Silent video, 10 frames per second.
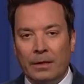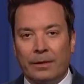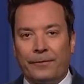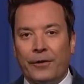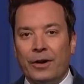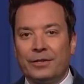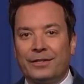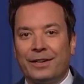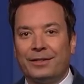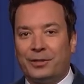The
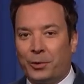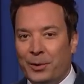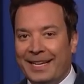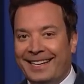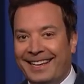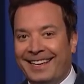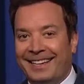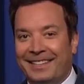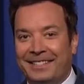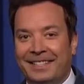first tweet
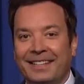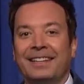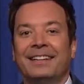is,